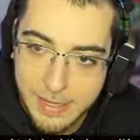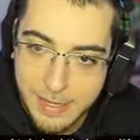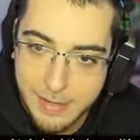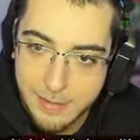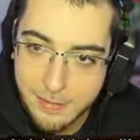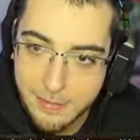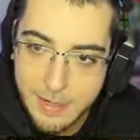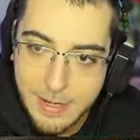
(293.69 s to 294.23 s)

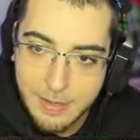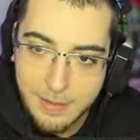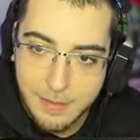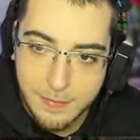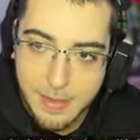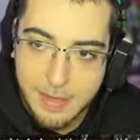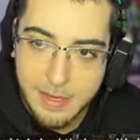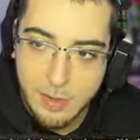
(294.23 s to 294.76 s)
here.
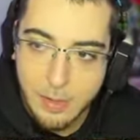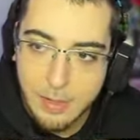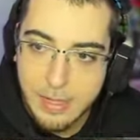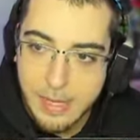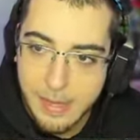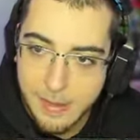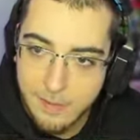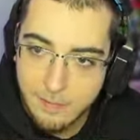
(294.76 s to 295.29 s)
Can they get on
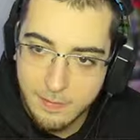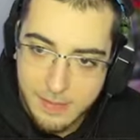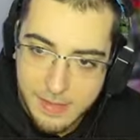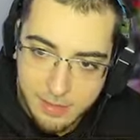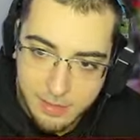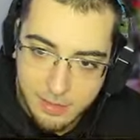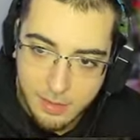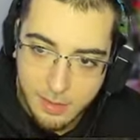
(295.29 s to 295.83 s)
here at
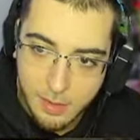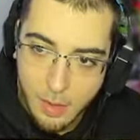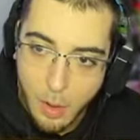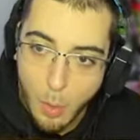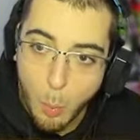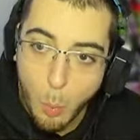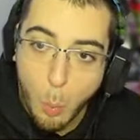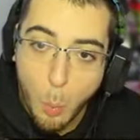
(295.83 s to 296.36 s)
least?
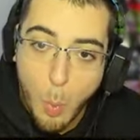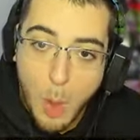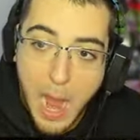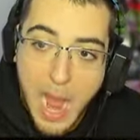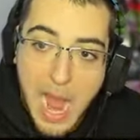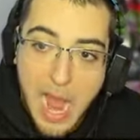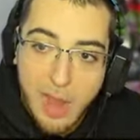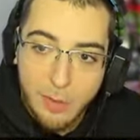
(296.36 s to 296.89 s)

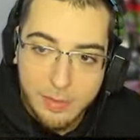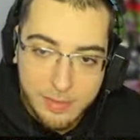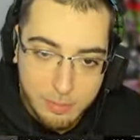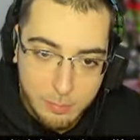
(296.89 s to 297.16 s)
Wow,